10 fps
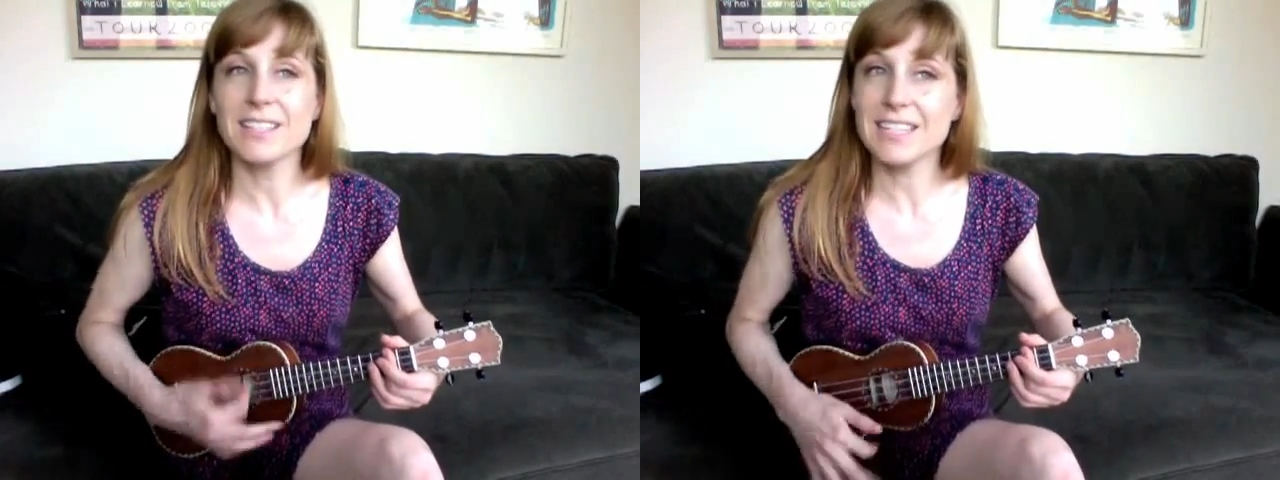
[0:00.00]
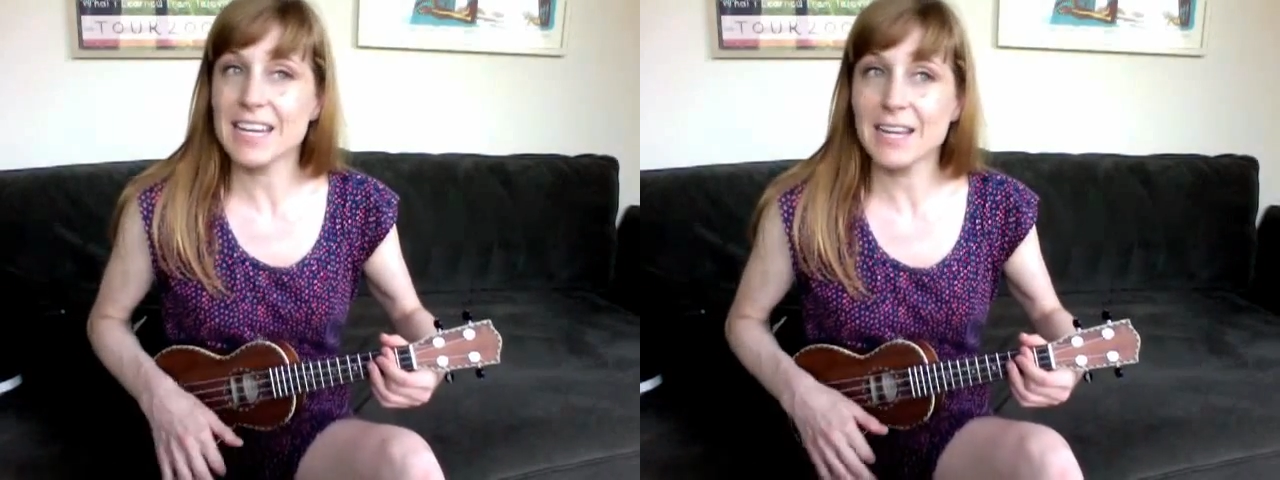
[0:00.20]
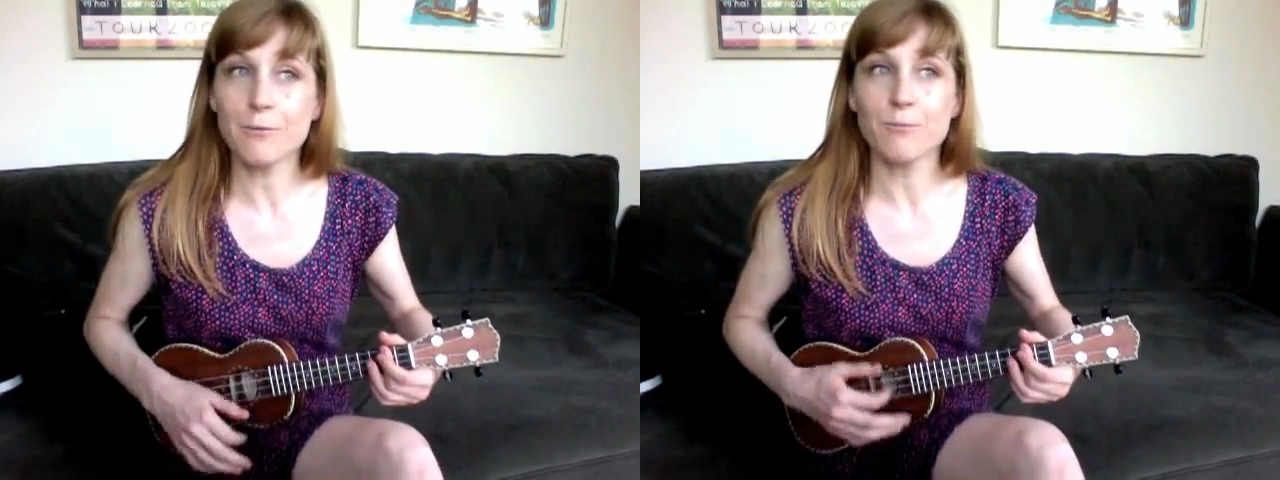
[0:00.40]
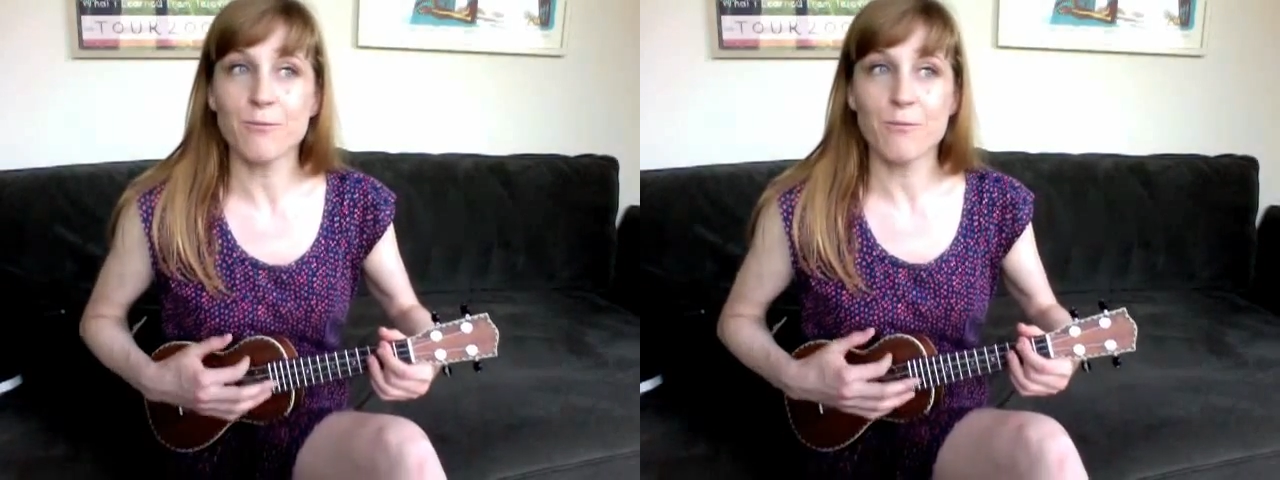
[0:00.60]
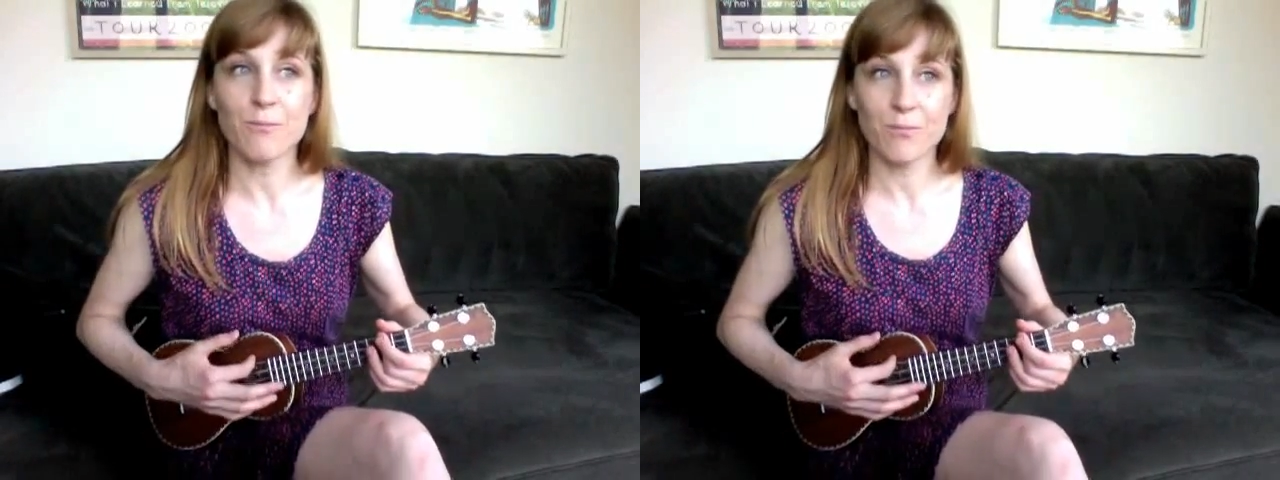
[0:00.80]
D,
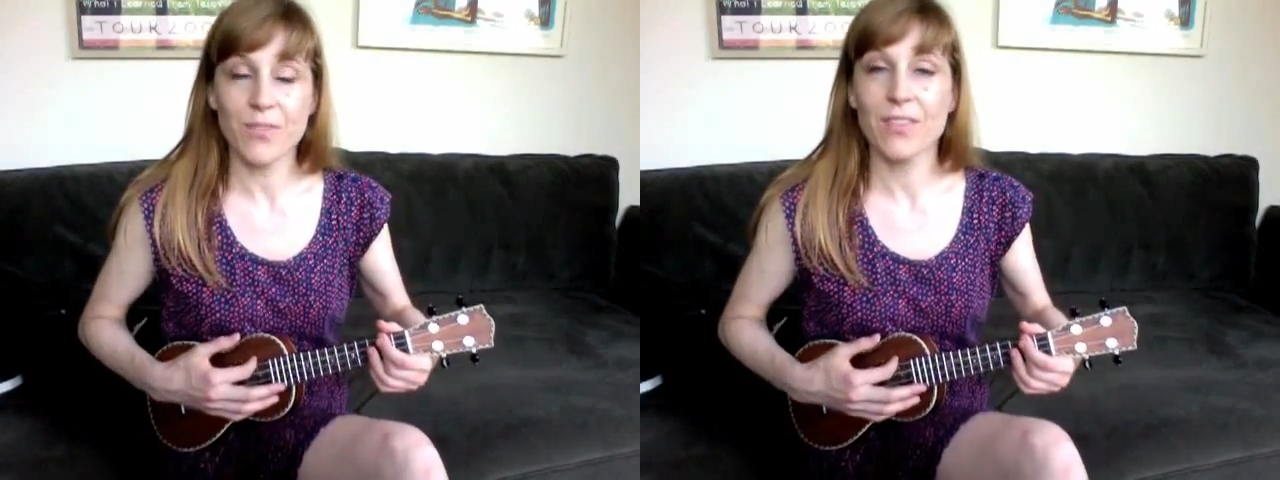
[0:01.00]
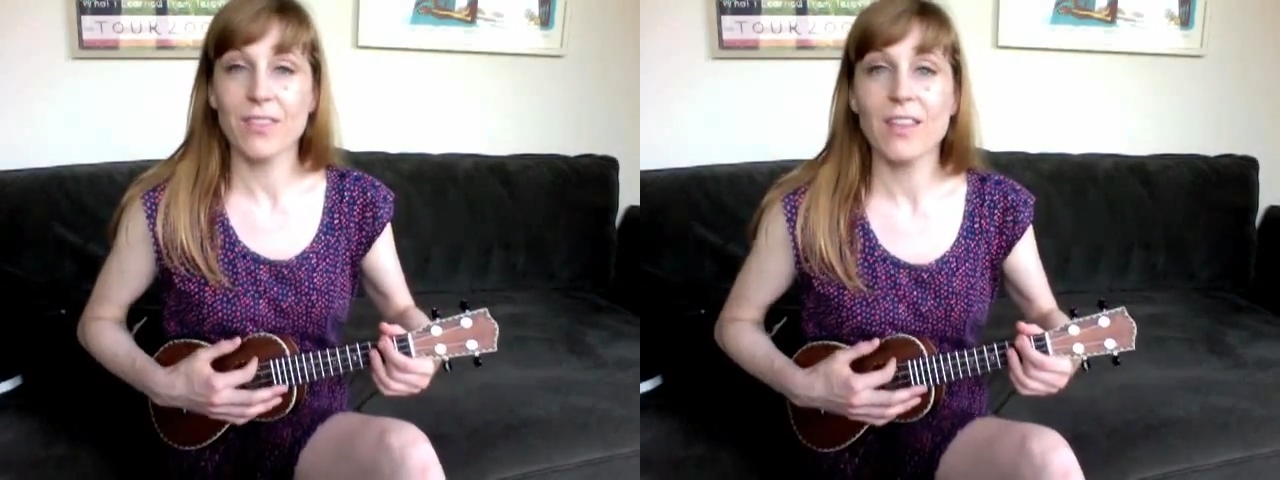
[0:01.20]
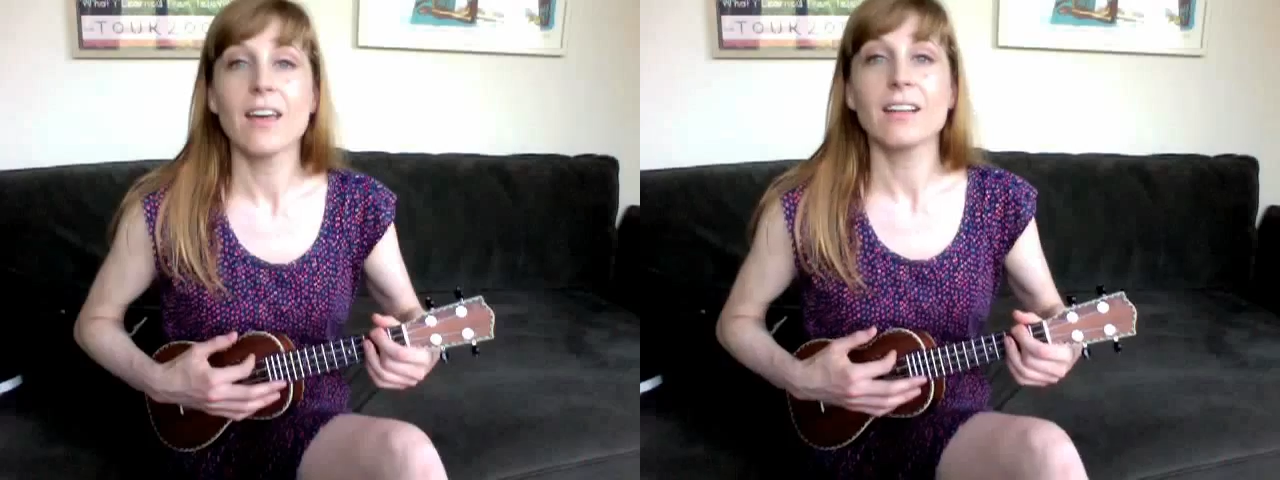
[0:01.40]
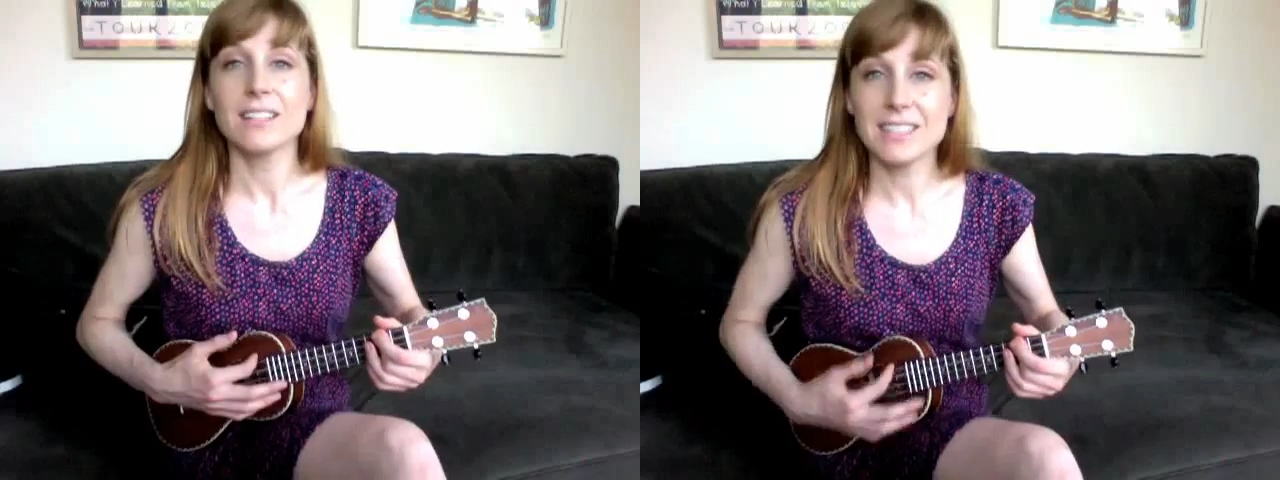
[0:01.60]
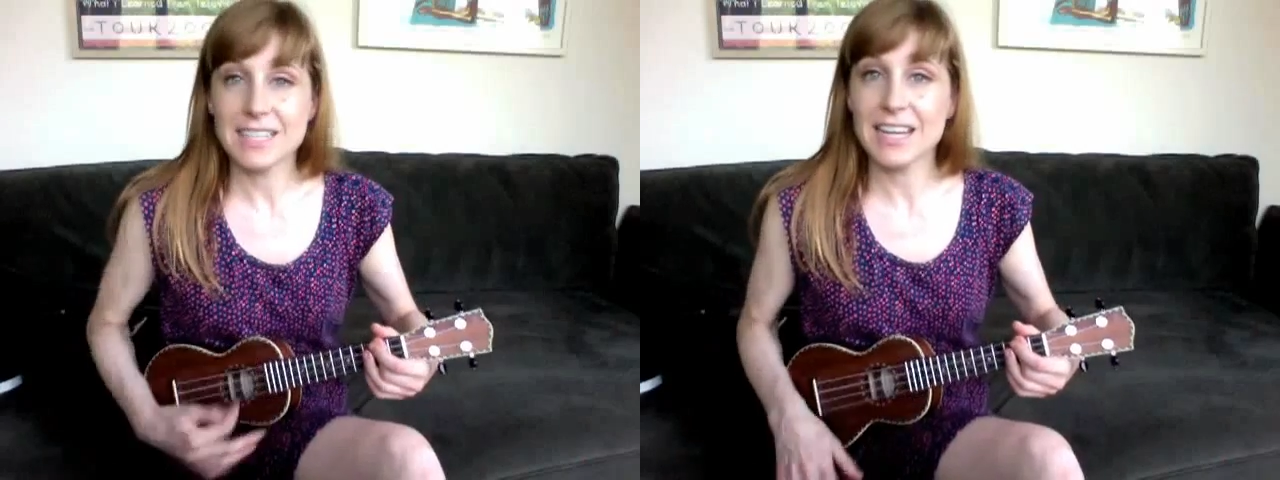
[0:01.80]

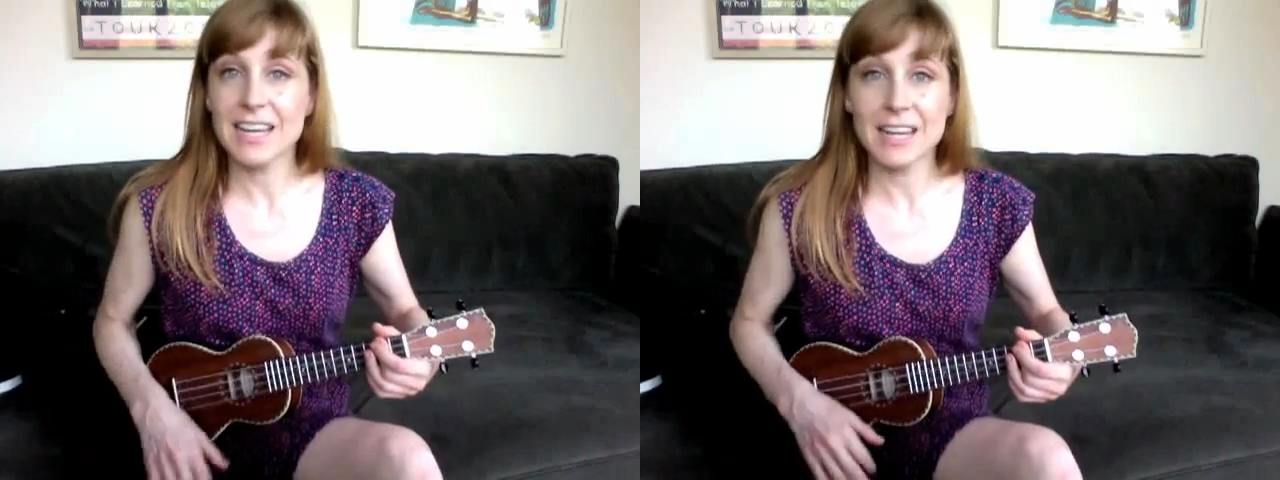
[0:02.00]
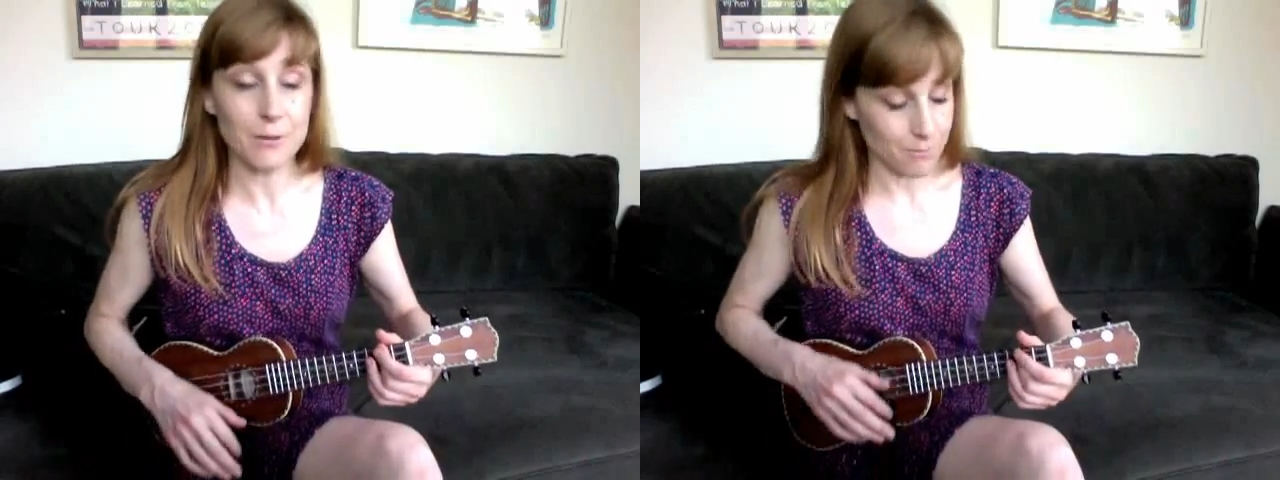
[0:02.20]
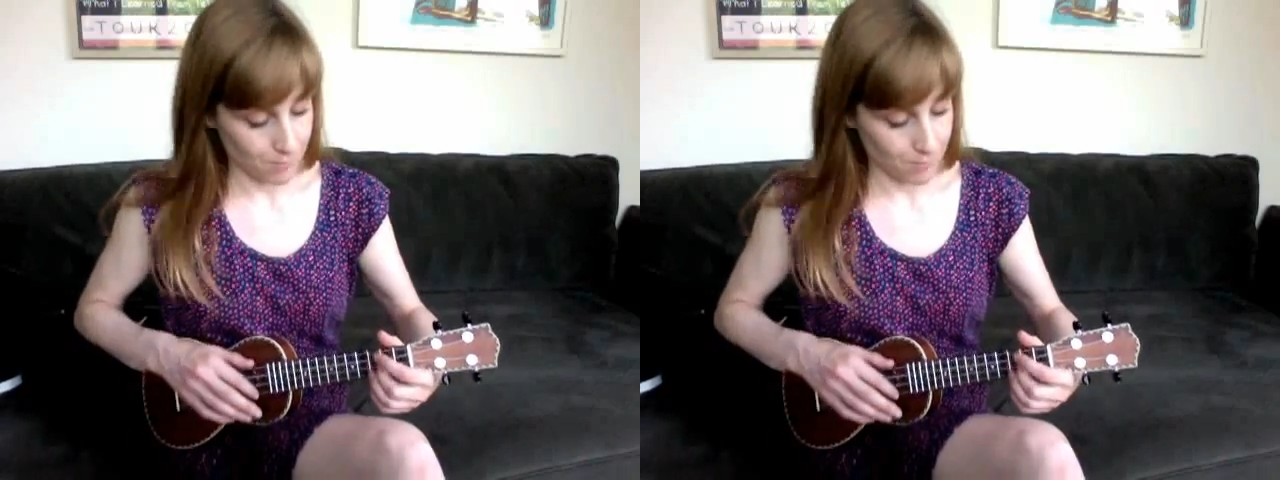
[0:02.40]
D,